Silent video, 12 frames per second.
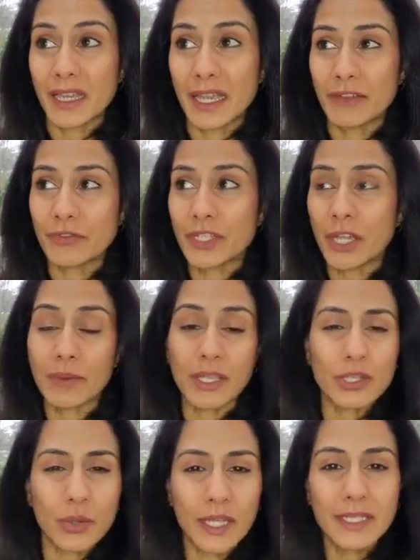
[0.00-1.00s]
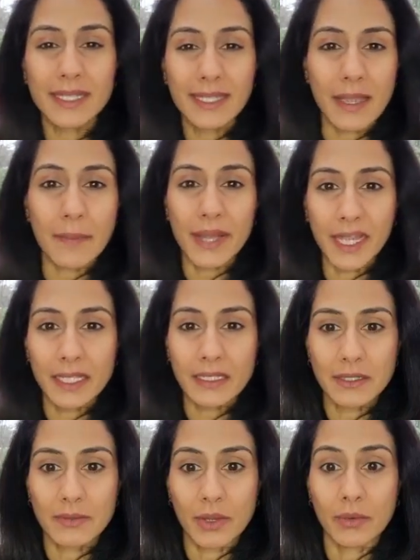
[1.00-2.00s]
every time I tried to get back
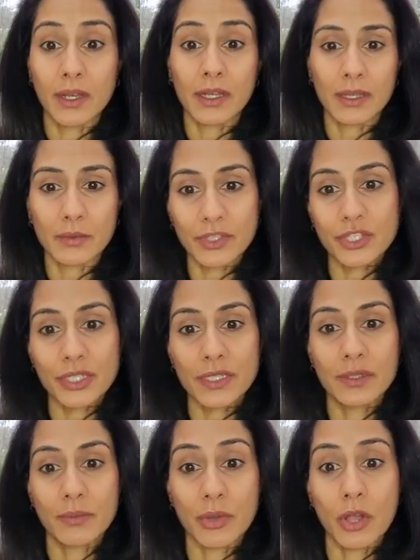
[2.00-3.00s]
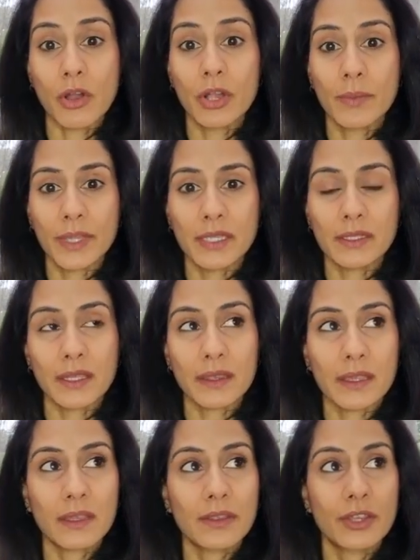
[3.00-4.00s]
into my work, there was just a block, because I
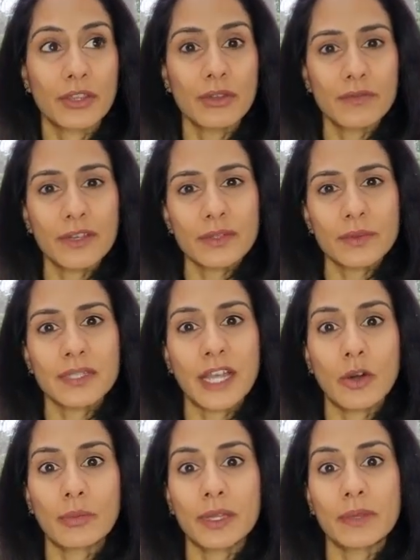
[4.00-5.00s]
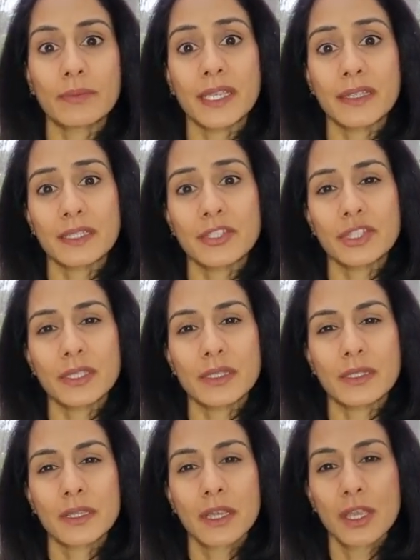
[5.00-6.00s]
think the universe was helping me to
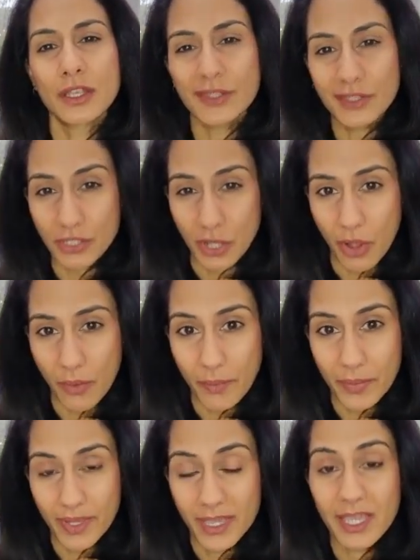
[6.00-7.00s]
just stop,